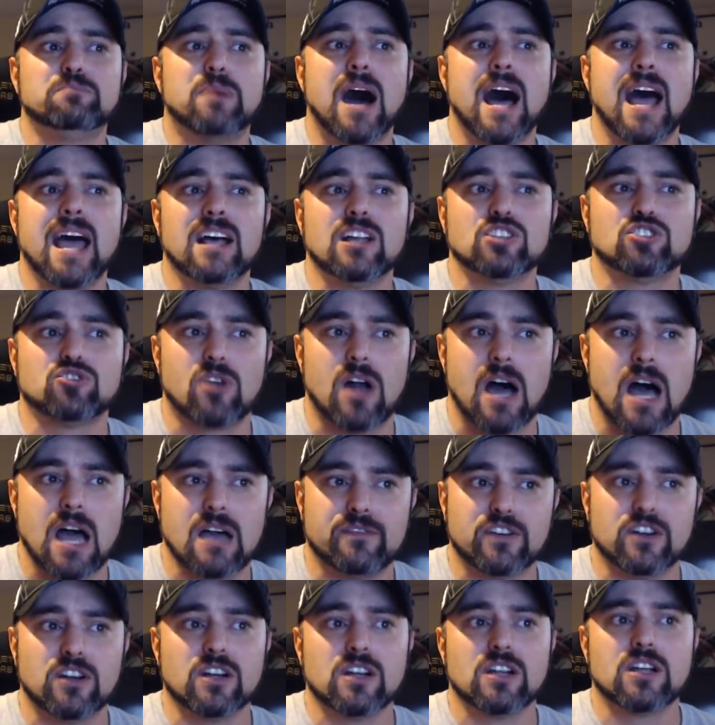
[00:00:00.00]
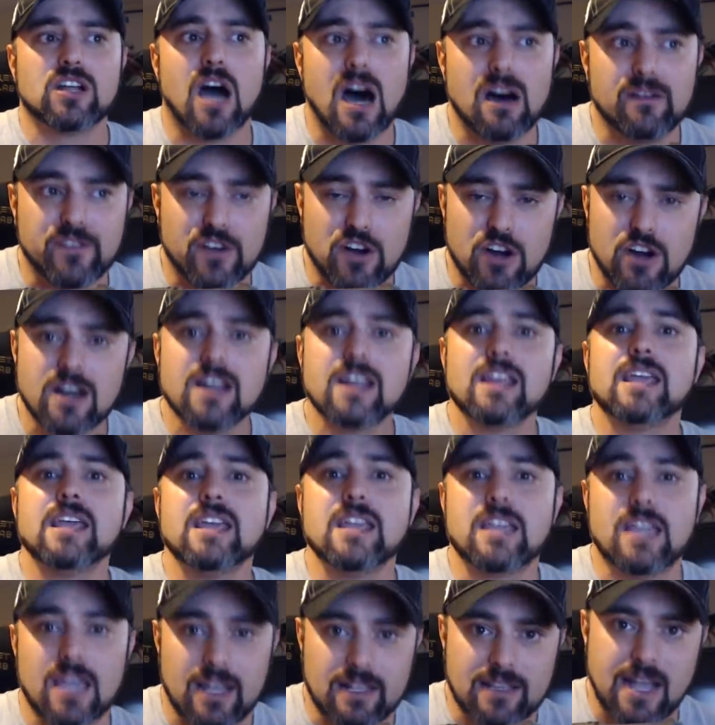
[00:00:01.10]
pile driver, cover. He
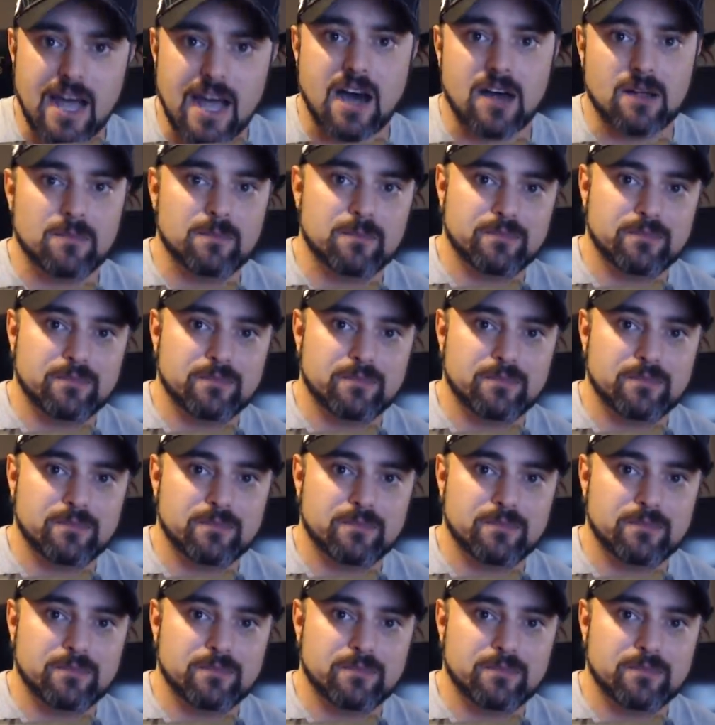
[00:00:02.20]
kicked out.